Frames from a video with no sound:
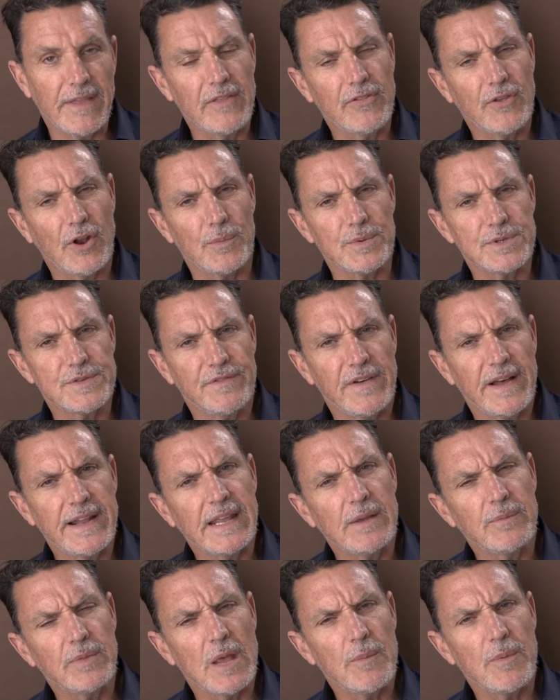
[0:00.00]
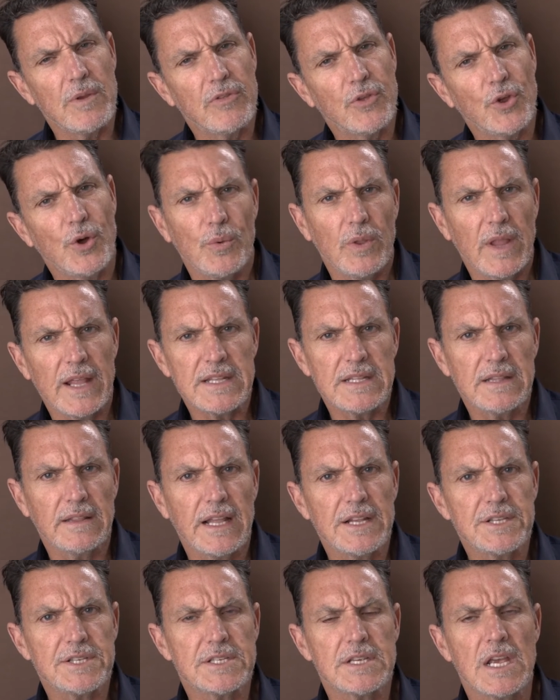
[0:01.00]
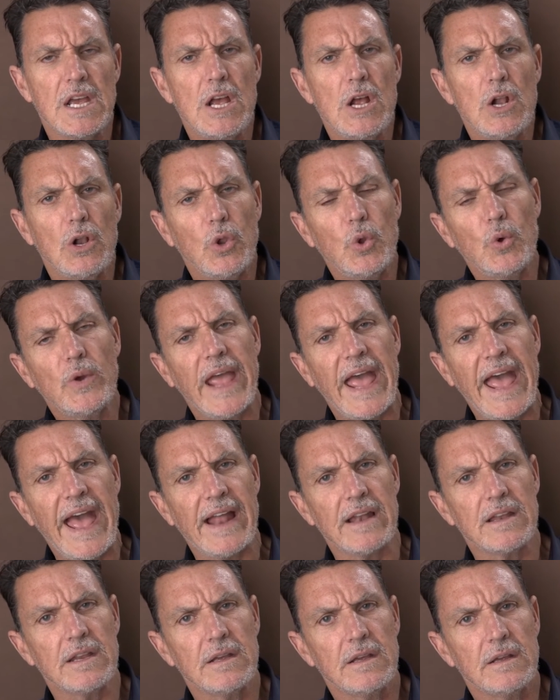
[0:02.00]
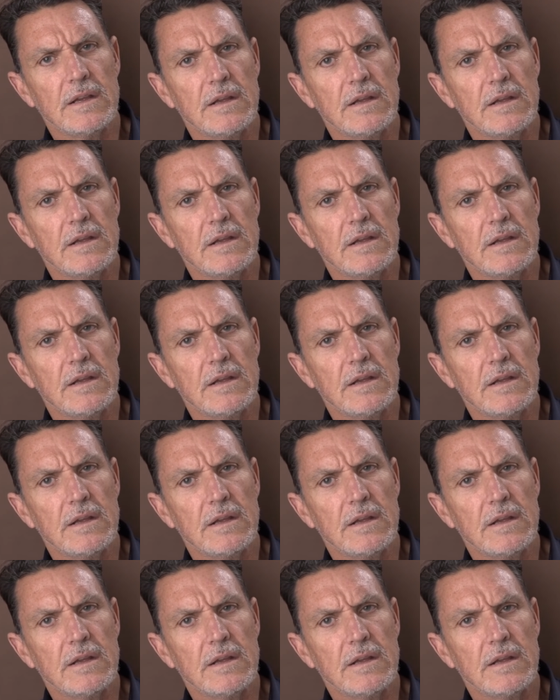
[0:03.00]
They thought it was funny. Then we thought, let's look at